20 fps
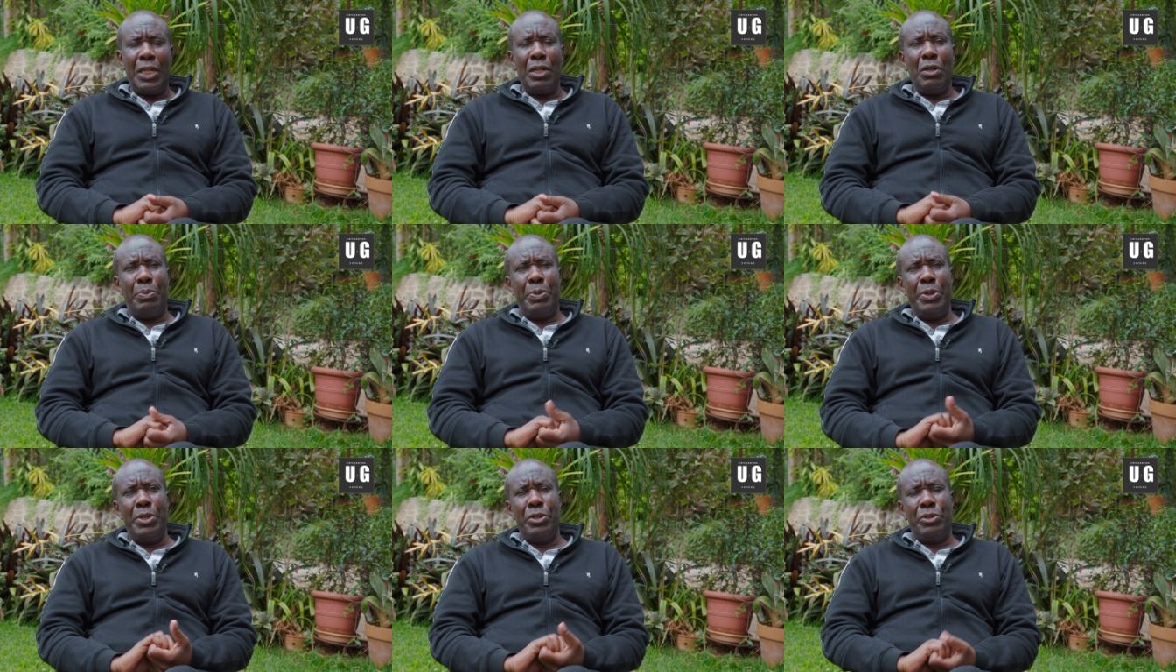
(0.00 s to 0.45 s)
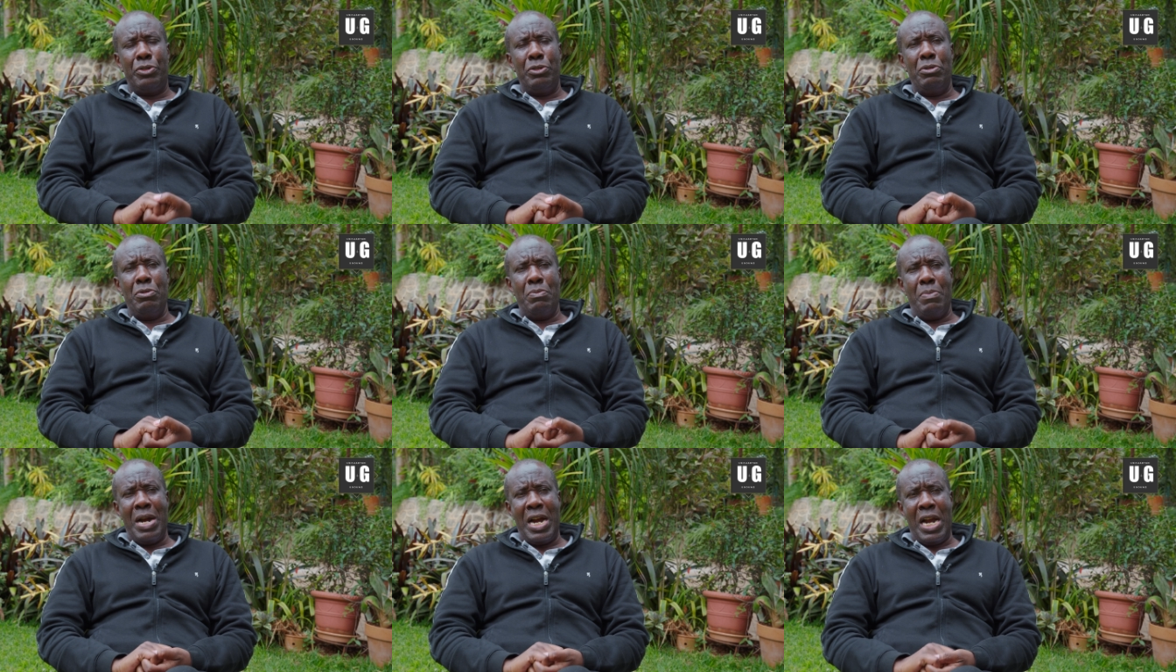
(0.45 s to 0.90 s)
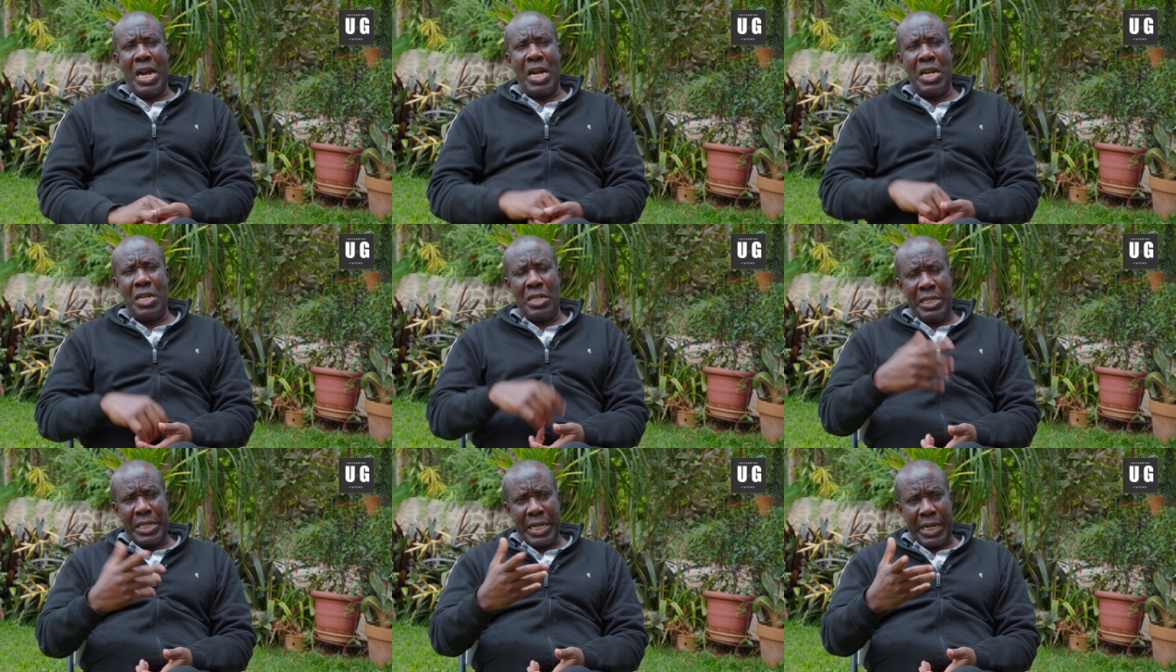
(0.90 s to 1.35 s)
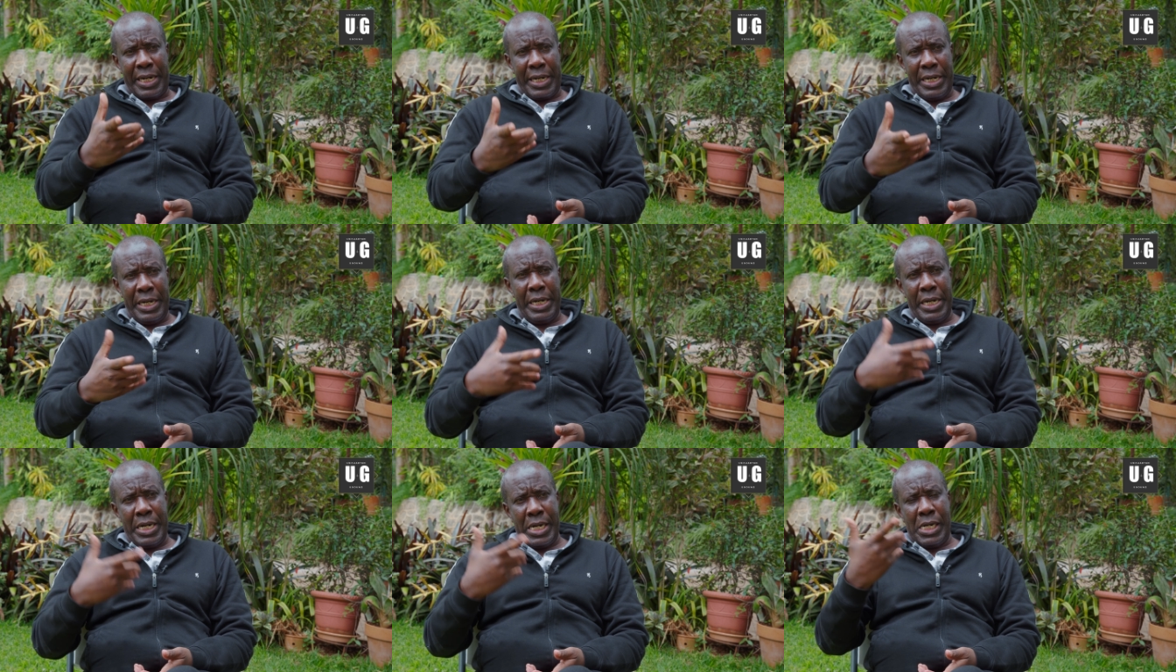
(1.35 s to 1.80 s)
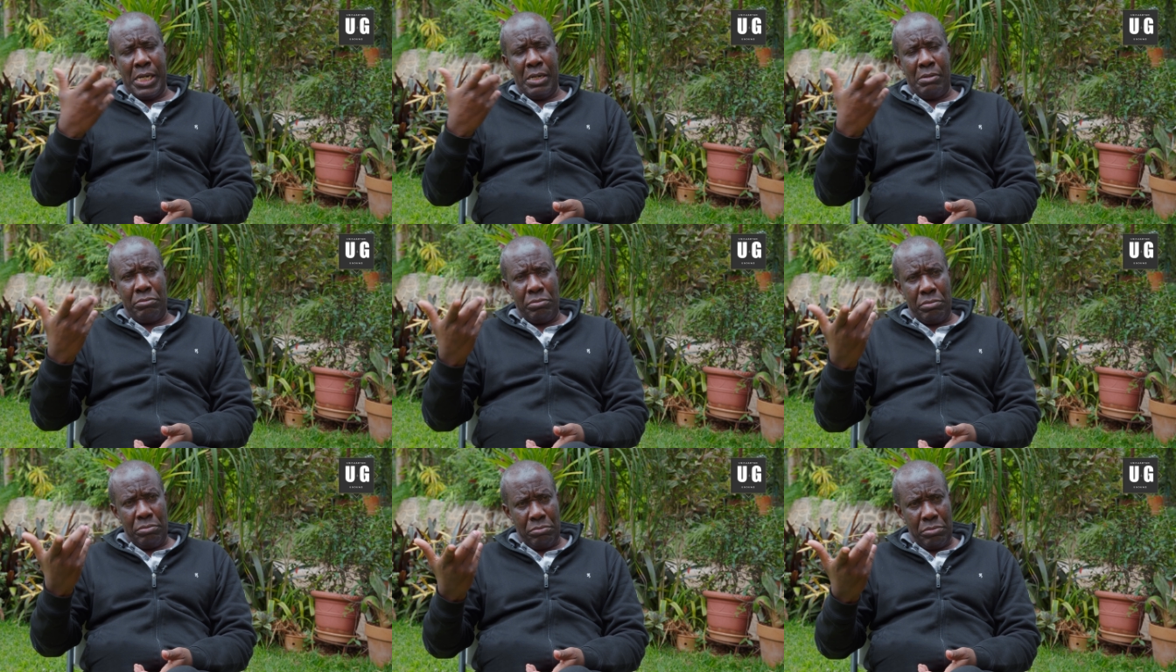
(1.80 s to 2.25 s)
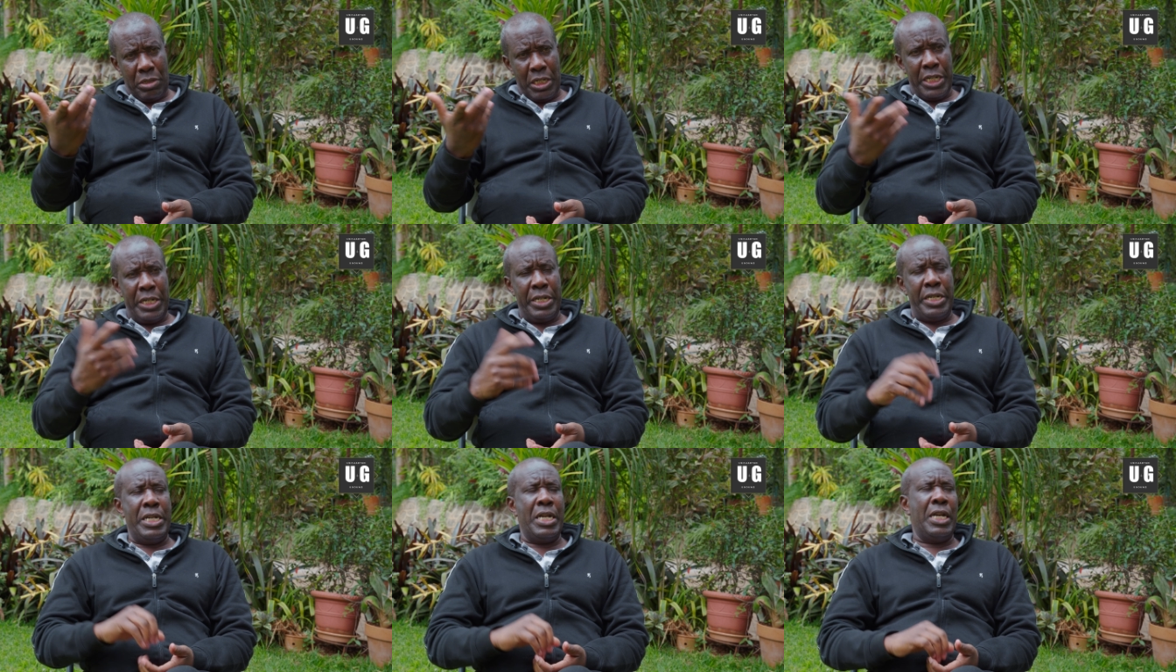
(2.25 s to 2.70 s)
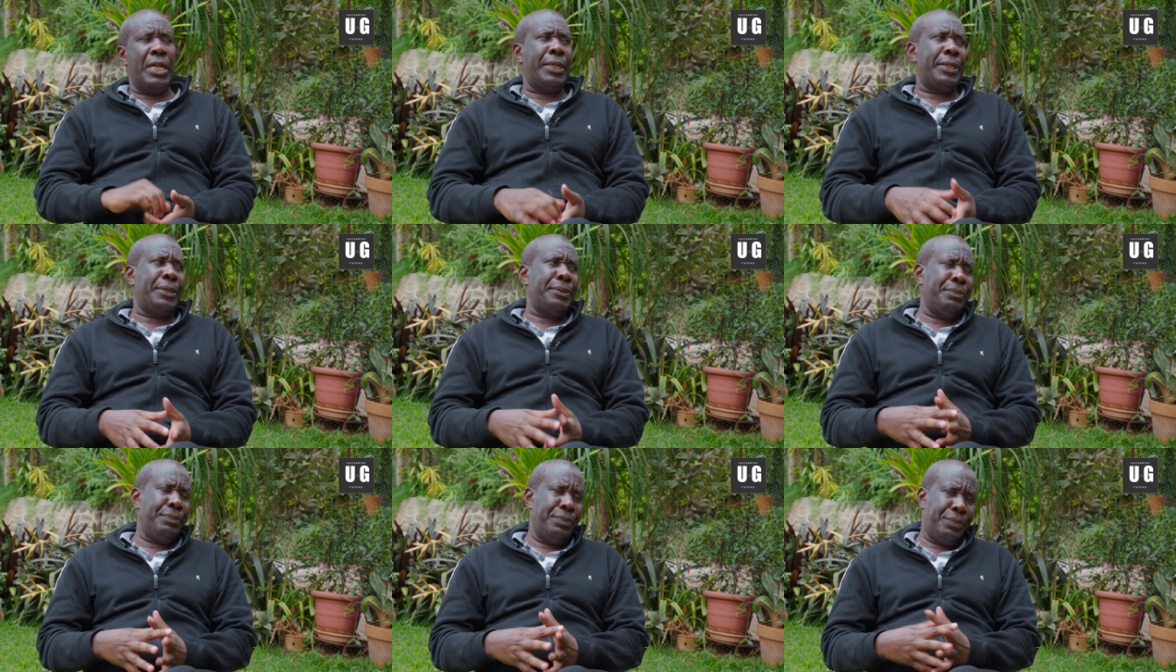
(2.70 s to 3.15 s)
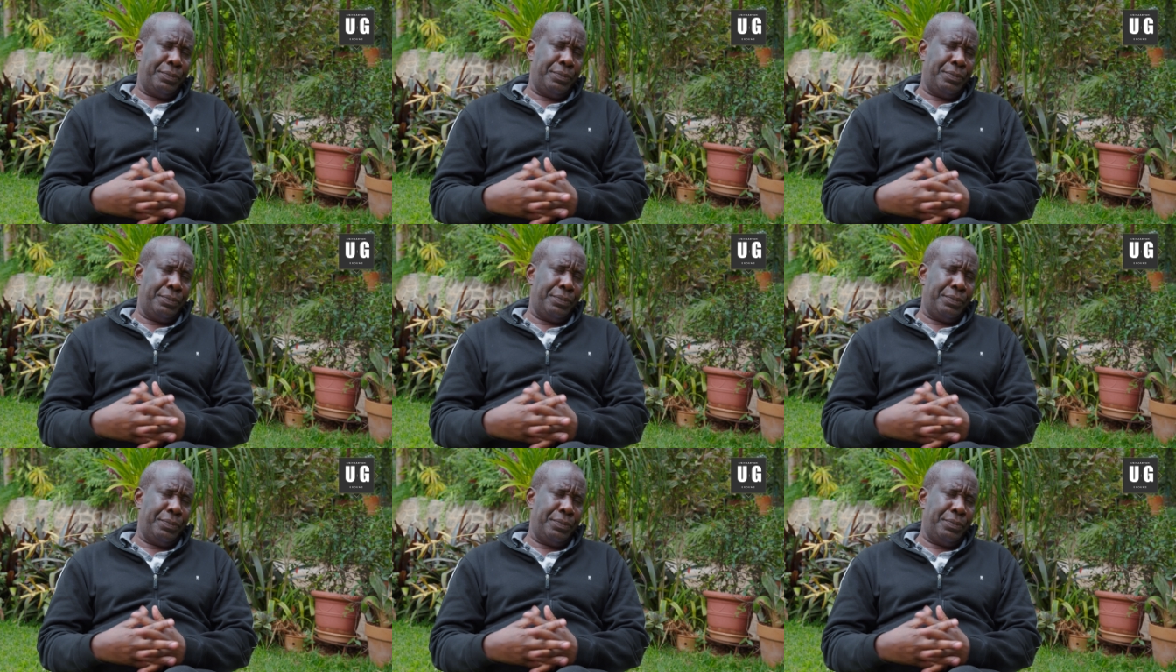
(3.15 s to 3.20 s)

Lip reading: opinion to Dubai, Turkey, India,